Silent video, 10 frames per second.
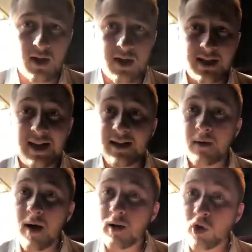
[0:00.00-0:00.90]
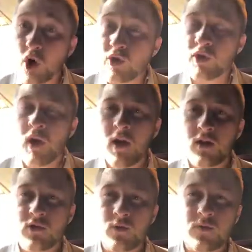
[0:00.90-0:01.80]
getting a coach
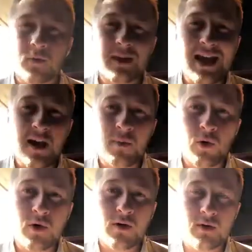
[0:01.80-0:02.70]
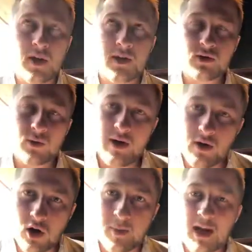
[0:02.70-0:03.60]
to and from the airport to our
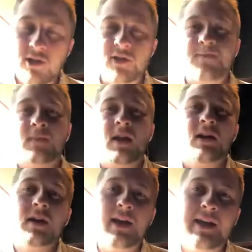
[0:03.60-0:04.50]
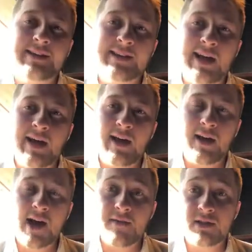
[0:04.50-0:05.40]
accommodation, and
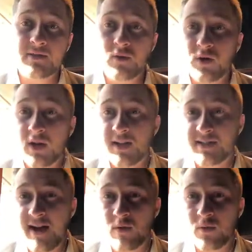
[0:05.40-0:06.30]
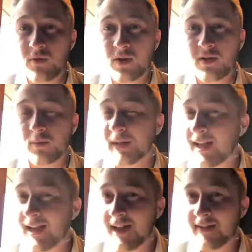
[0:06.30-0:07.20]
Harvest have organised that. We've got a little
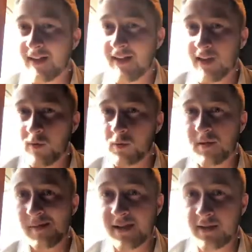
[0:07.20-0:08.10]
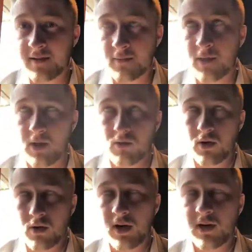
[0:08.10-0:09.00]
placard there that will be
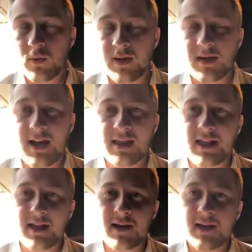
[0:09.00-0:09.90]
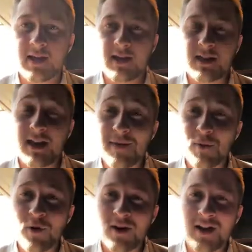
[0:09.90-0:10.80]
greeted with at the
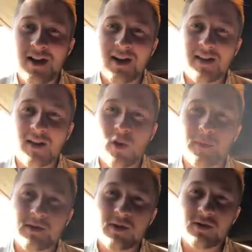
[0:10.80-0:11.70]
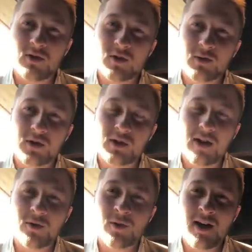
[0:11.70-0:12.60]
airport, and they'll help us onto a
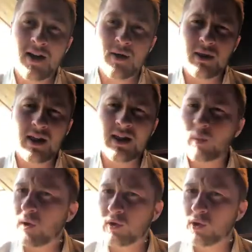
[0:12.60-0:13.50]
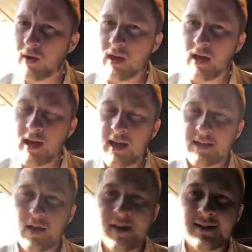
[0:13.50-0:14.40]
shuttle with I think 1 or 2 other
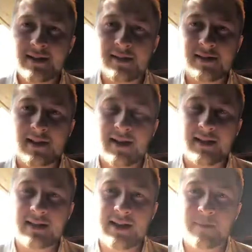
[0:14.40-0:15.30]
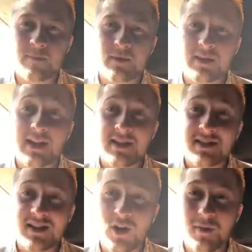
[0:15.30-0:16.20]
dioceses and take us
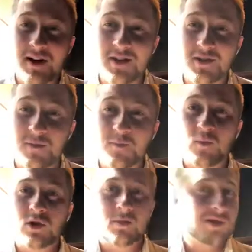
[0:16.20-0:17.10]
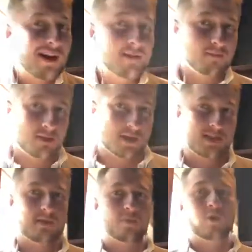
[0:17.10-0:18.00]
to the accommodation, which will be great.
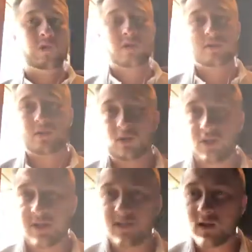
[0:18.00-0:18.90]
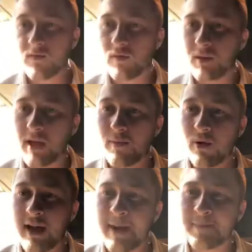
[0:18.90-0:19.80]
Nice smooth sort of transition from the airport out.